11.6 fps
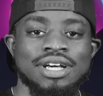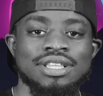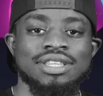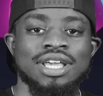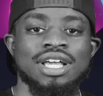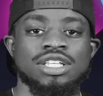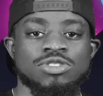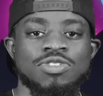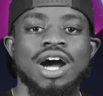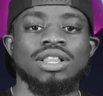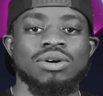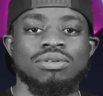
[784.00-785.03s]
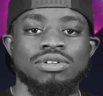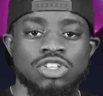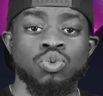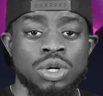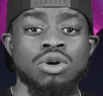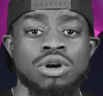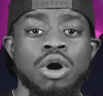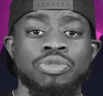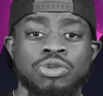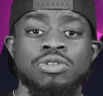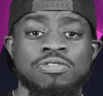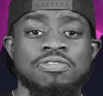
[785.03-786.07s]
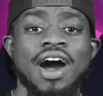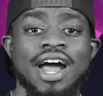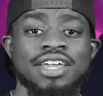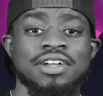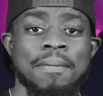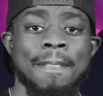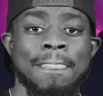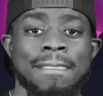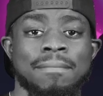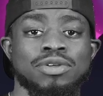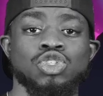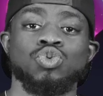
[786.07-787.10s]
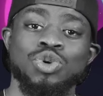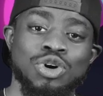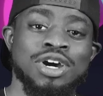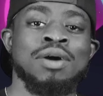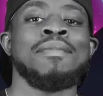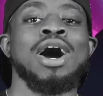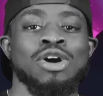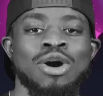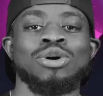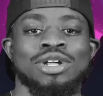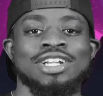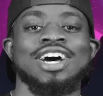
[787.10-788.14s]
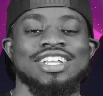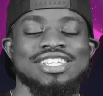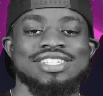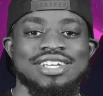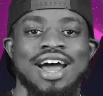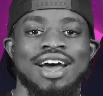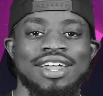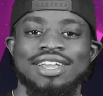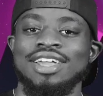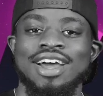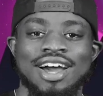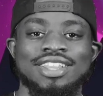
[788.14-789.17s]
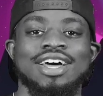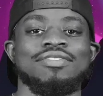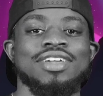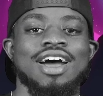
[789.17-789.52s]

good things follow. You will go through the fire, but you will come out gold on the other side. I love